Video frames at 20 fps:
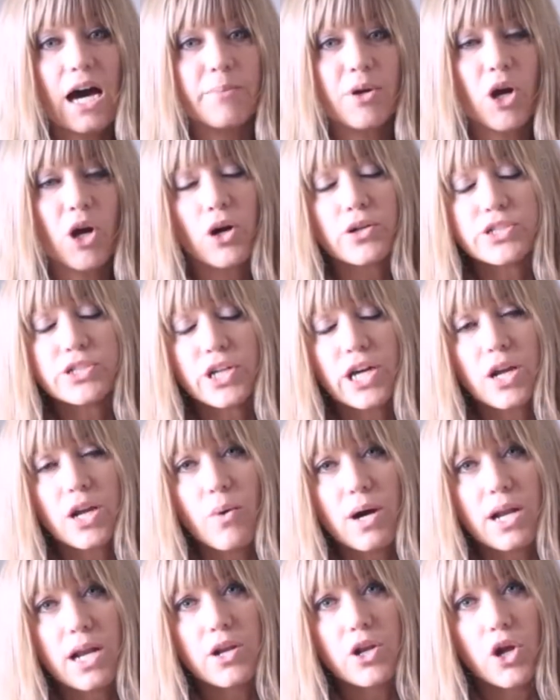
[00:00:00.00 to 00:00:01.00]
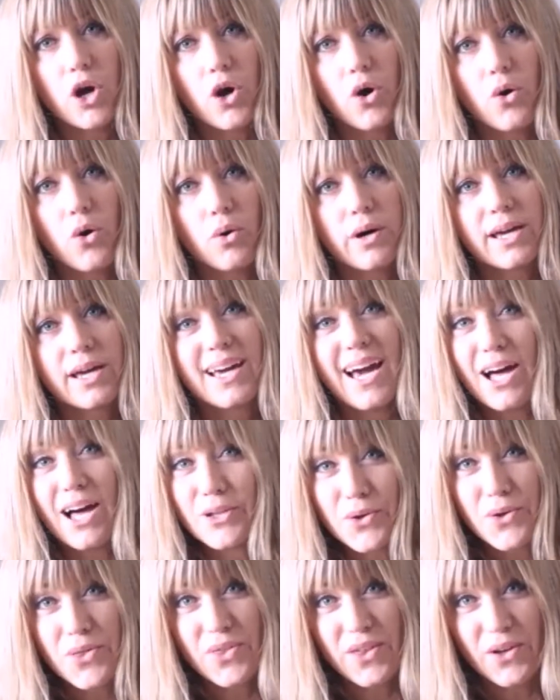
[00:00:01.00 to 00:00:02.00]
Um, you're also going to want to know
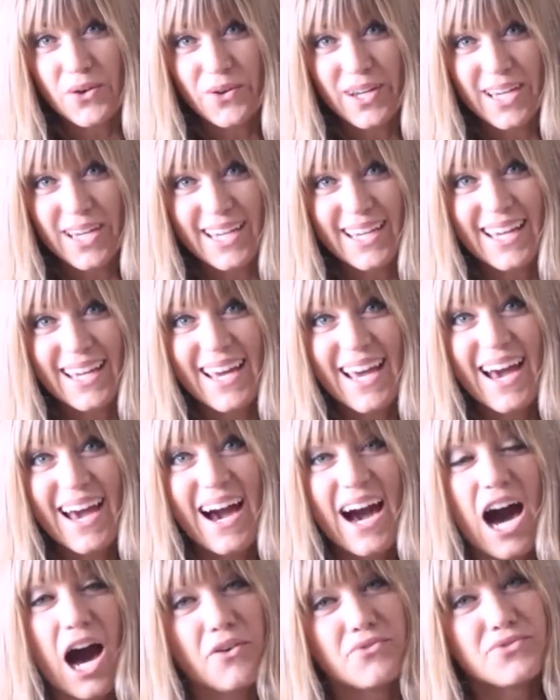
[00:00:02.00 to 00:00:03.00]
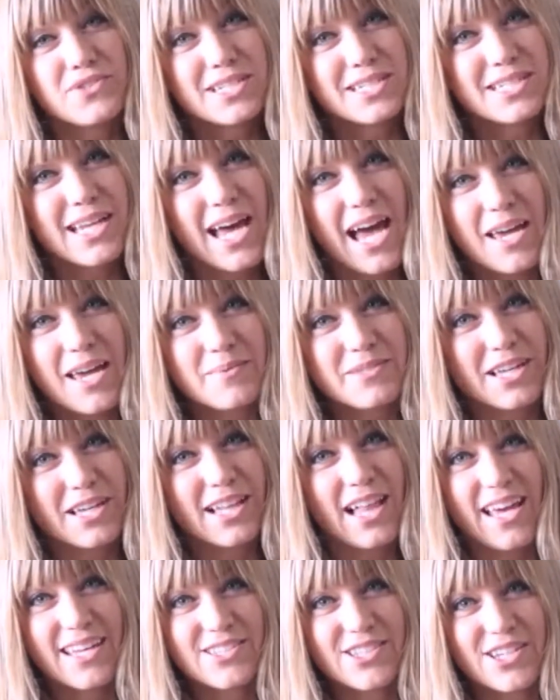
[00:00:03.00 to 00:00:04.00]
color theory. Oftentimes, a
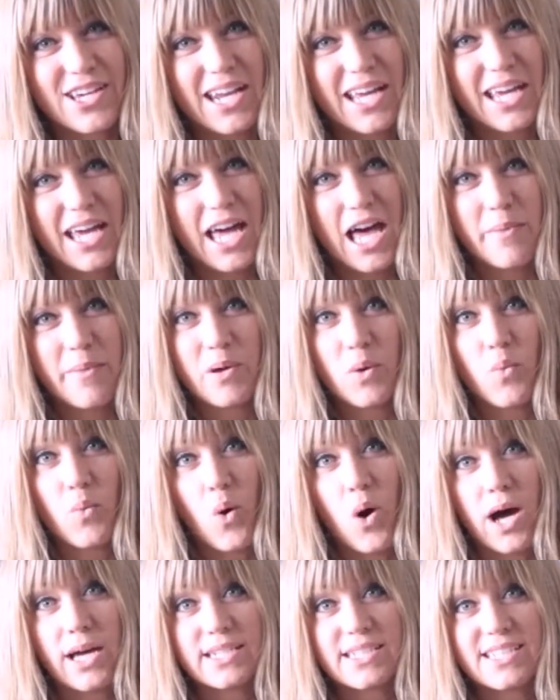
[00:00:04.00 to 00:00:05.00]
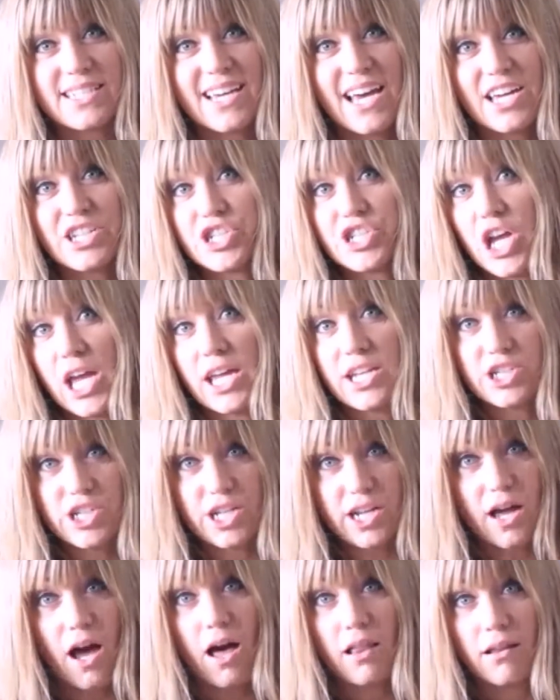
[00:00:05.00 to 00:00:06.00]
client's going to come and want a change
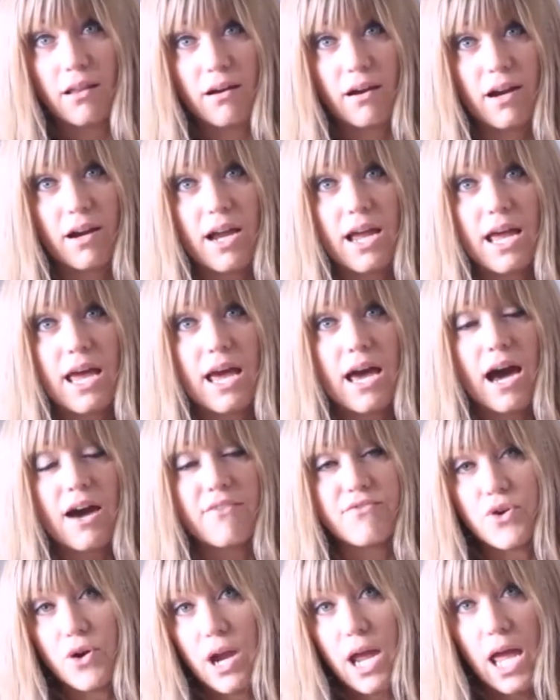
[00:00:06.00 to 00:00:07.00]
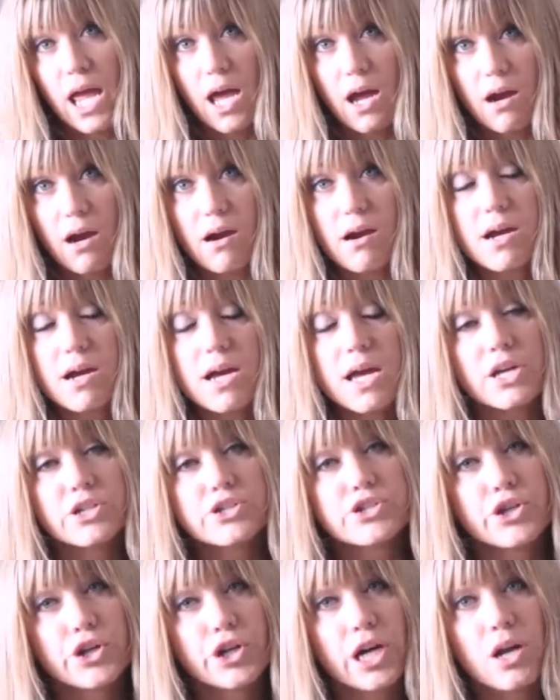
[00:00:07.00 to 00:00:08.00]
in color of their hair.
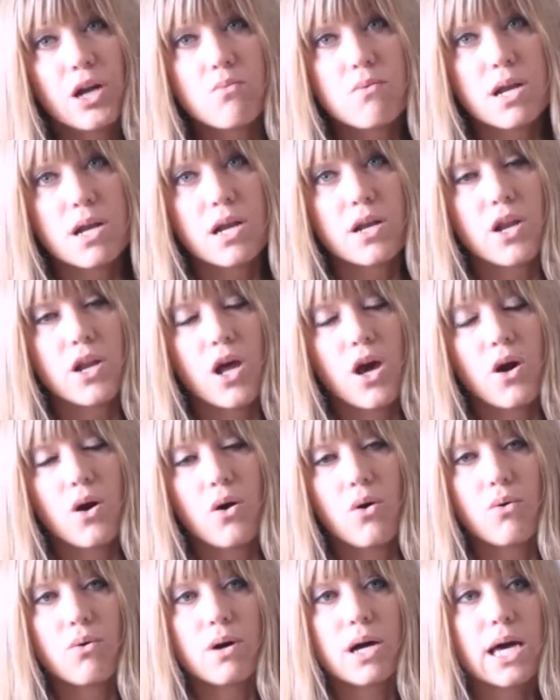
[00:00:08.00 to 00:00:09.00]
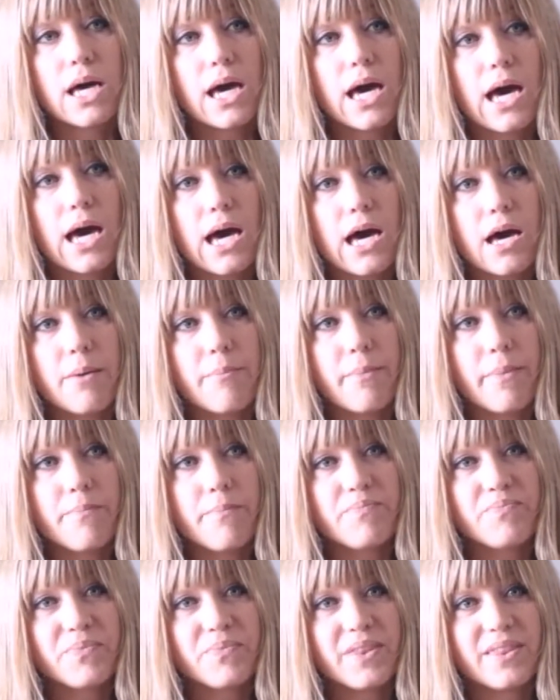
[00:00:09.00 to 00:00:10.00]
So you're going to want to know um,
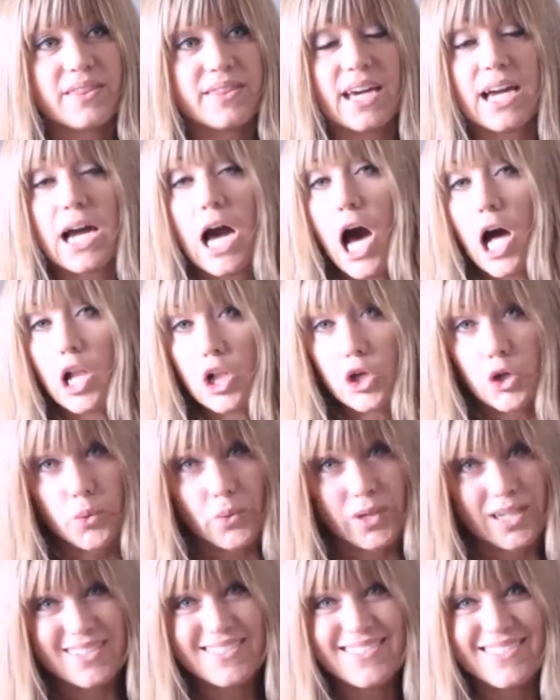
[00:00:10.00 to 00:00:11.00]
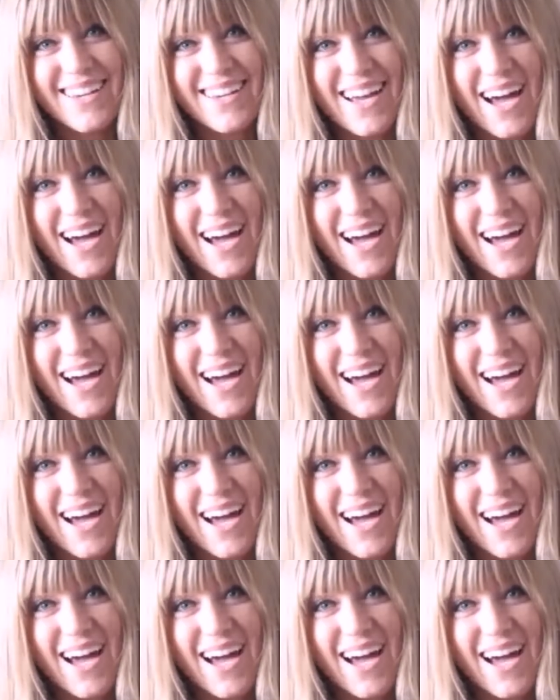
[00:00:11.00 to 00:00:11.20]
the color wheel.